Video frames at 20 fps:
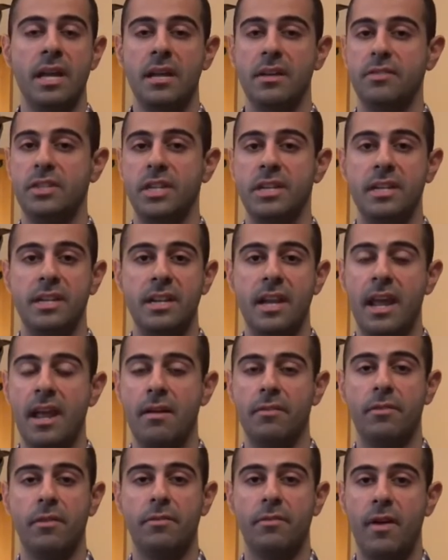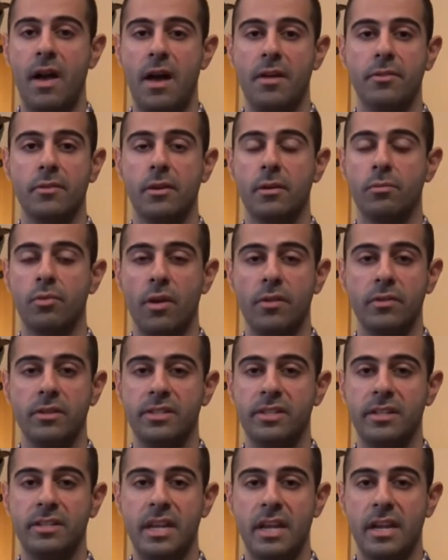if she didn't have a father or brothers
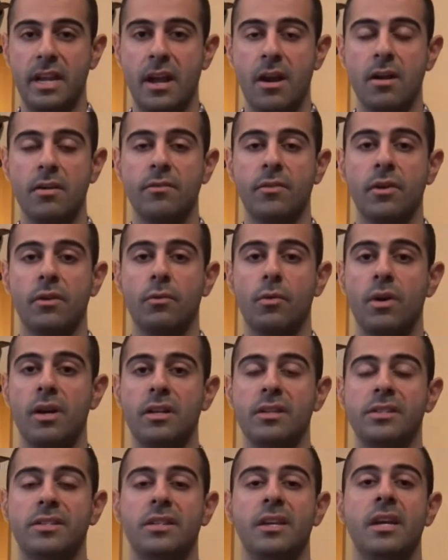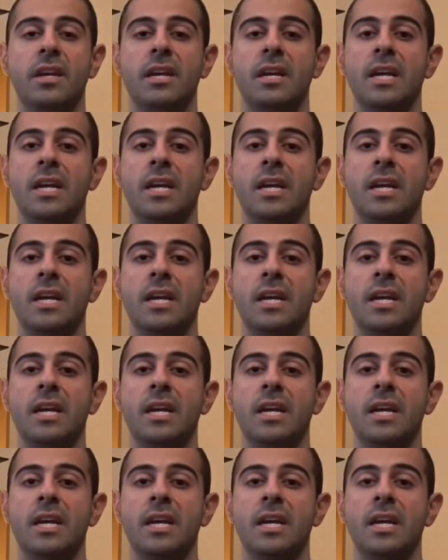to take care of her, was